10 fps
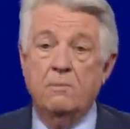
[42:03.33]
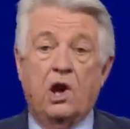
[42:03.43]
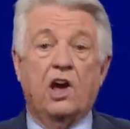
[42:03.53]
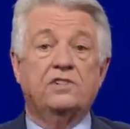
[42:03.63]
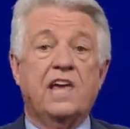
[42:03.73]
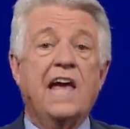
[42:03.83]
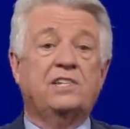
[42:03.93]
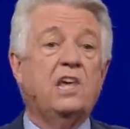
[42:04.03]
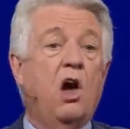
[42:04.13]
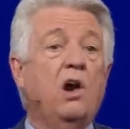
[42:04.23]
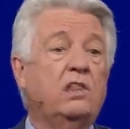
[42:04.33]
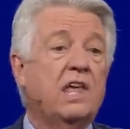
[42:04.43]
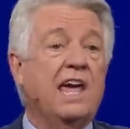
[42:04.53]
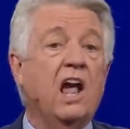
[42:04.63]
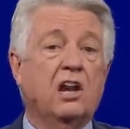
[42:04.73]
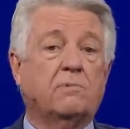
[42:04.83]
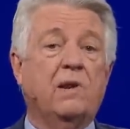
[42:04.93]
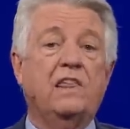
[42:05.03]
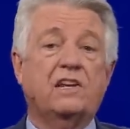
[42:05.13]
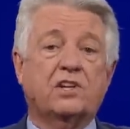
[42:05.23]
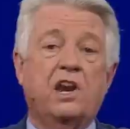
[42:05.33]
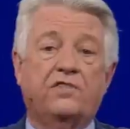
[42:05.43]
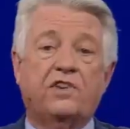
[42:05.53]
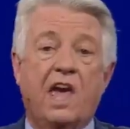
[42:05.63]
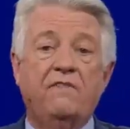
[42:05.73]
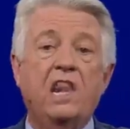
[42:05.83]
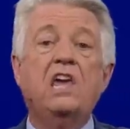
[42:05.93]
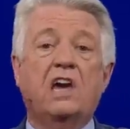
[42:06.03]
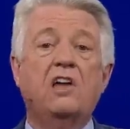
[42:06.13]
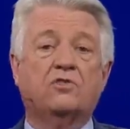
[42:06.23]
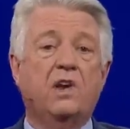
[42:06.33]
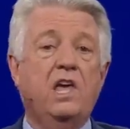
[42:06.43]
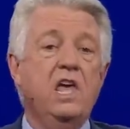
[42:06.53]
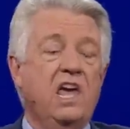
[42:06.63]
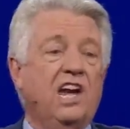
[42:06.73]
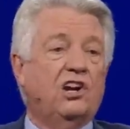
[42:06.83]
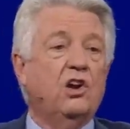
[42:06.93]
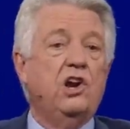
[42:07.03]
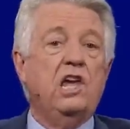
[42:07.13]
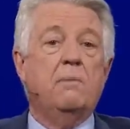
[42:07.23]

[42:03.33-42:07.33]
Because that's the only thing ultimately that's going to save any country, including